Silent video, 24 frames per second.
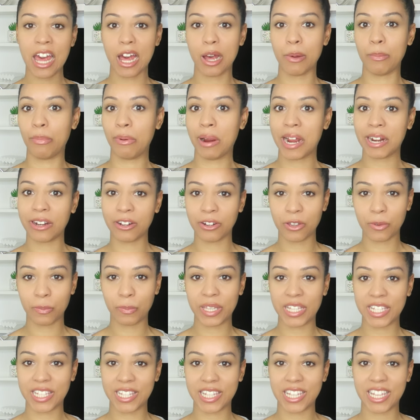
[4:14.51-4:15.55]
a brand new
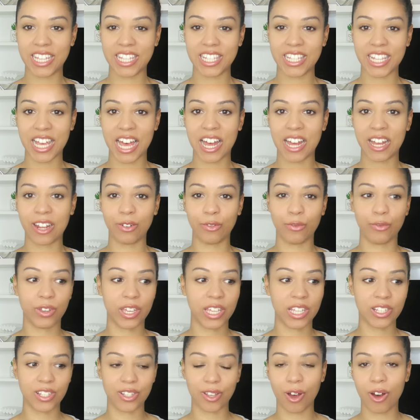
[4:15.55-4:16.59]
business and
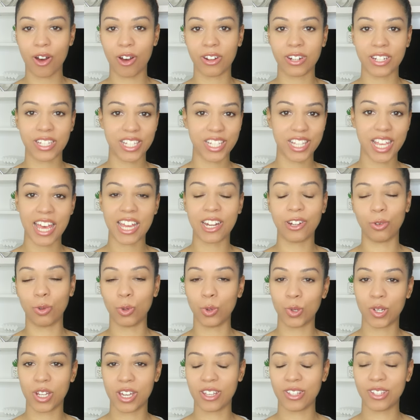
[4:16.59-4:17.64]
things aren't set in
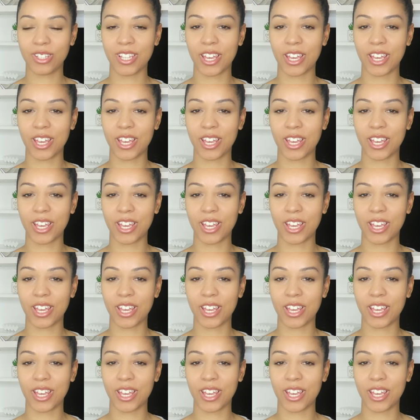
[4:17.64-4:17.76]
order.